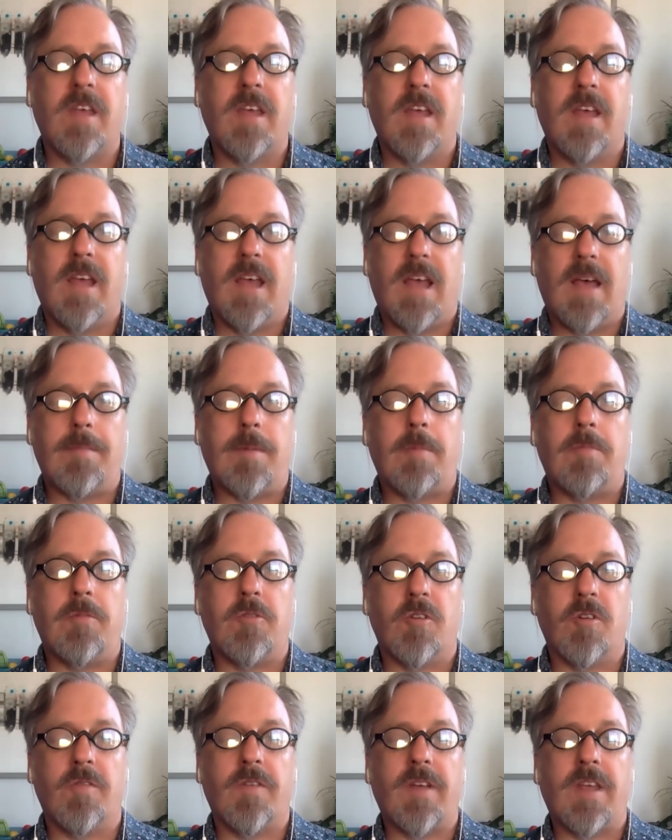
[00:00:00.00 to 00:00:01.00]
am
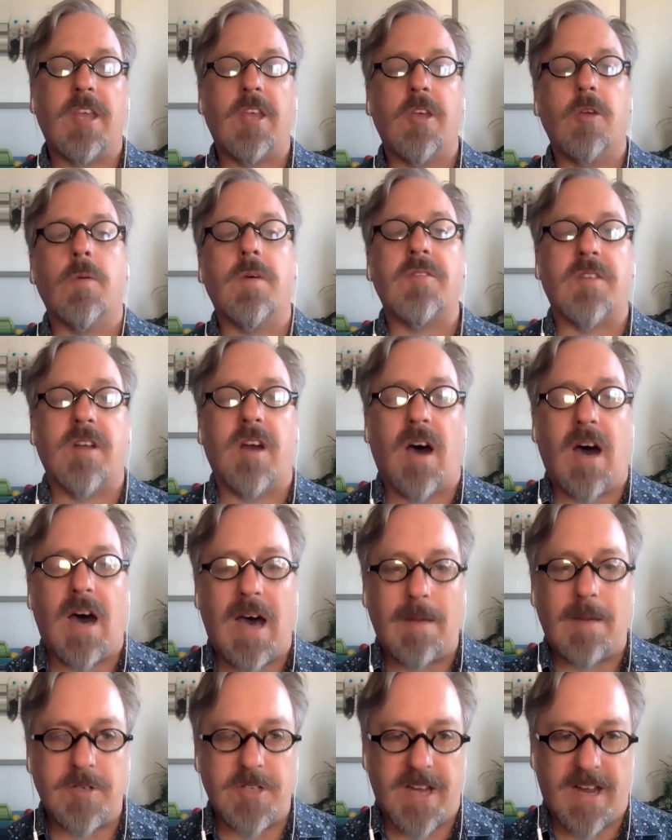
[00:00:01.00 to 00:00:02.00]
observing you as an
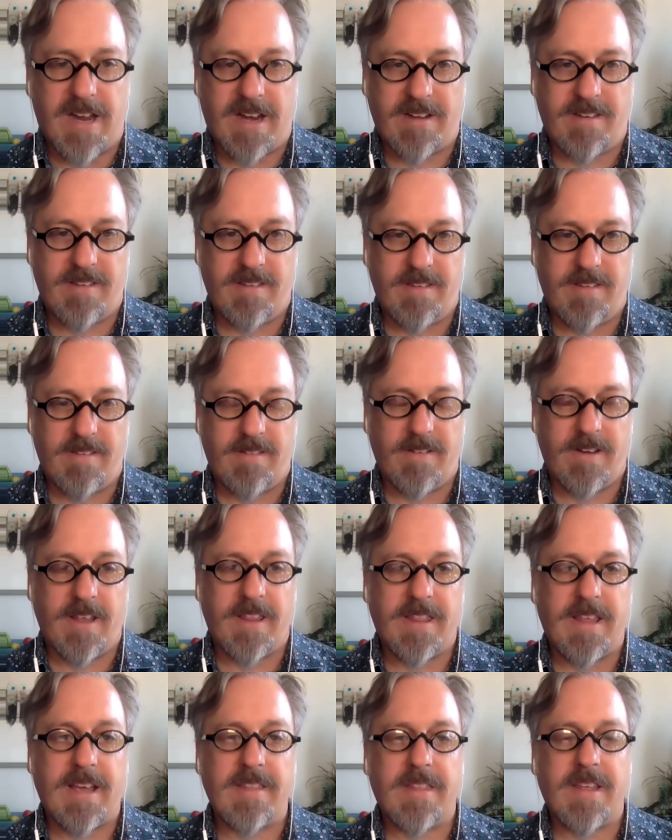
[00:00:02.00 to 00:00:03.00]
object. Right?
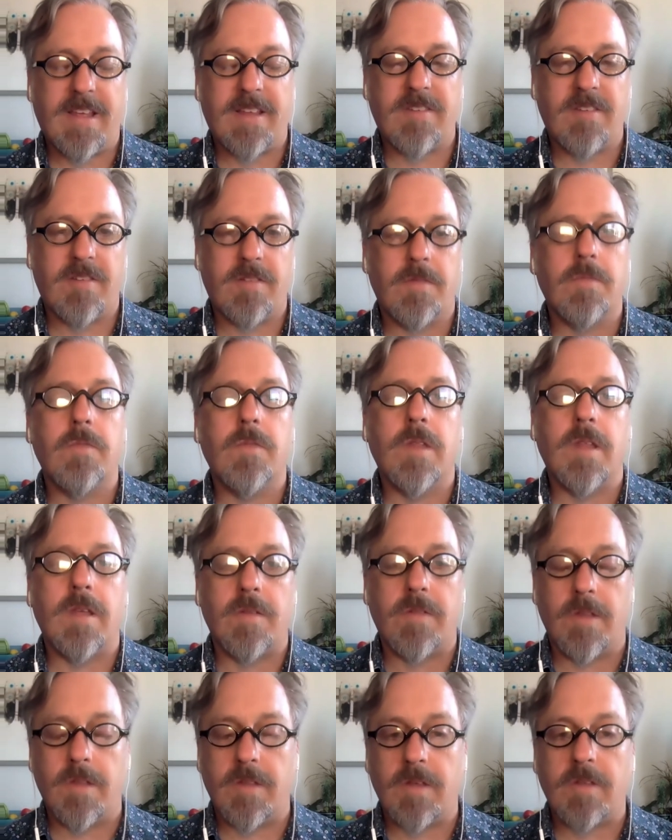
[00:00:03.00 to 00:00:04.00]
That's the
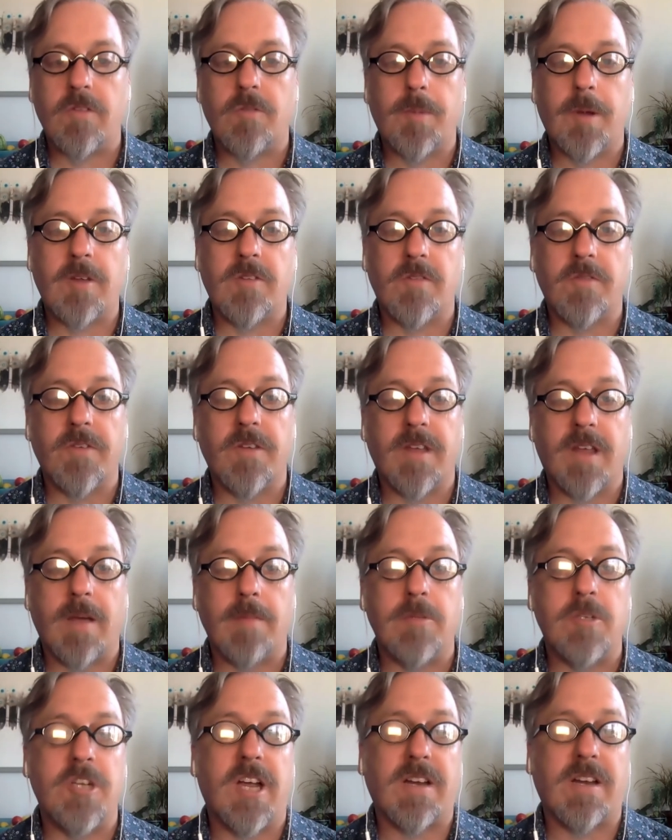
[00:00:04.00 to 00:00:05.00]
experience of feeling
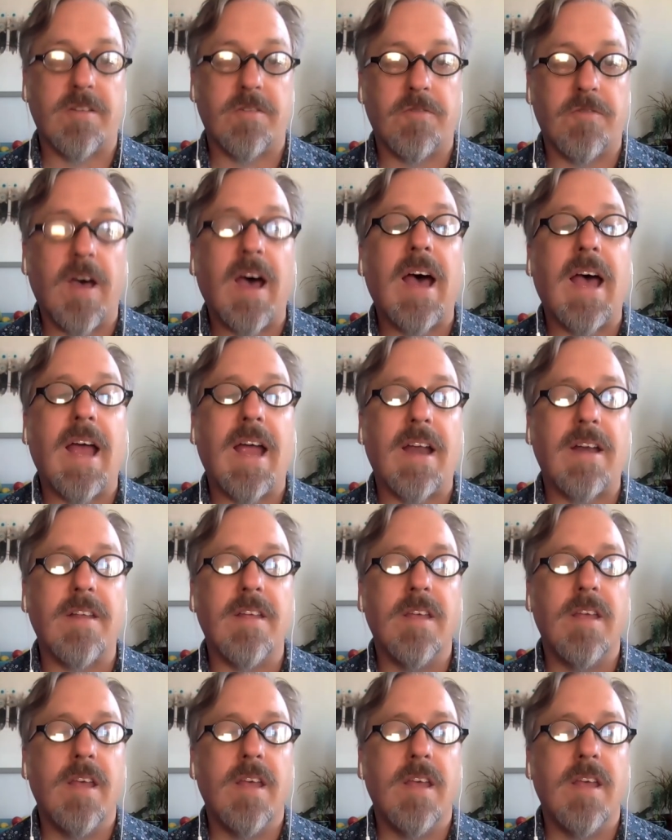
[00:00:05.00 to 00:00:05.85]
objectified.